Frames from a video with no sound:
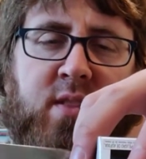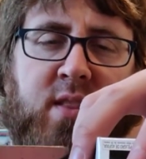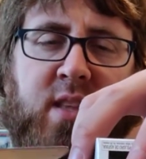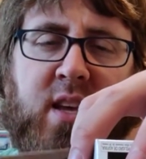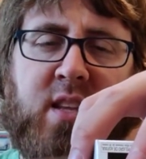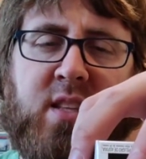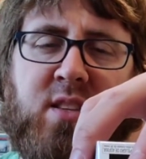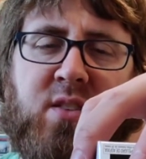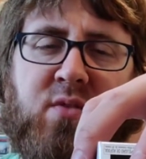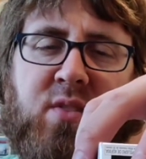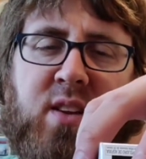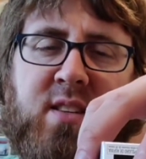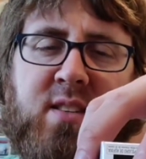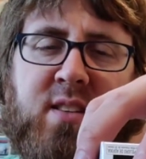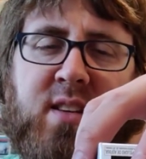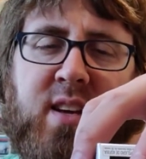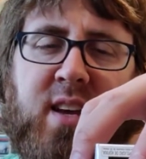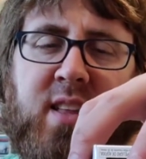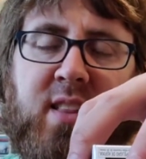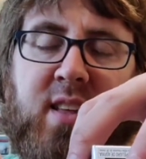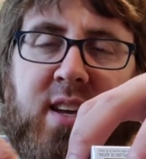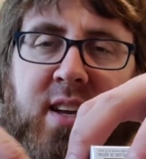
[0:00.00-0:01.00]
that's the
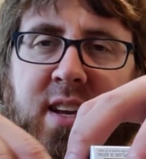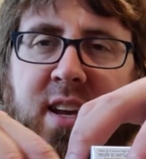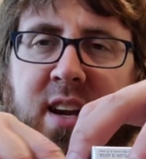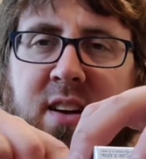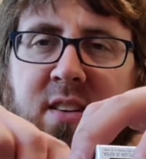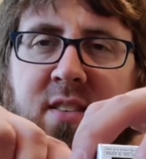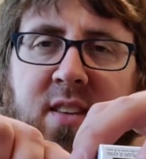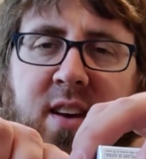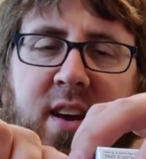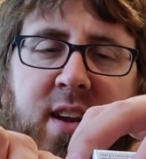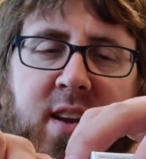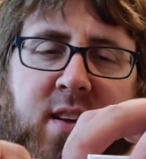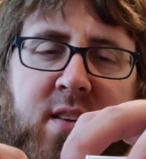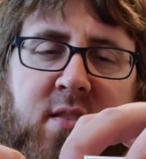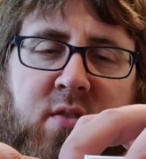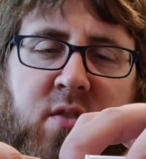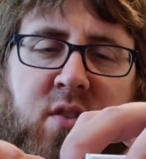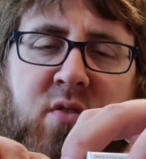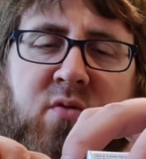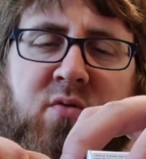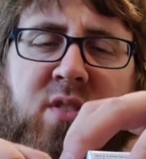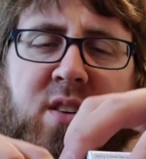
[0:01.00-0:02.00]
reason I like Carolina
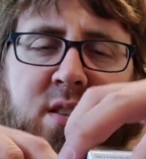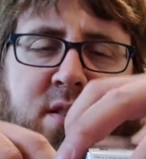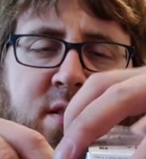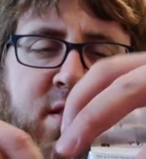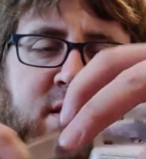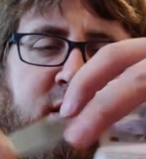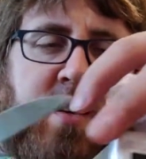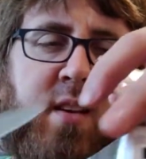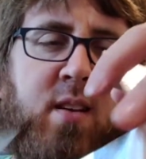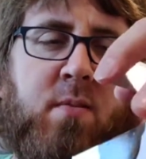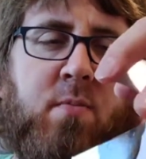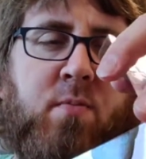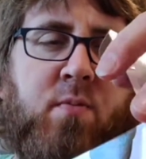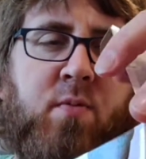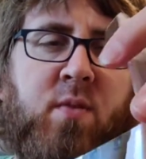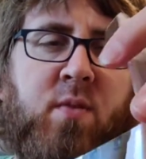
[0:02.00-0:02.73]
originally,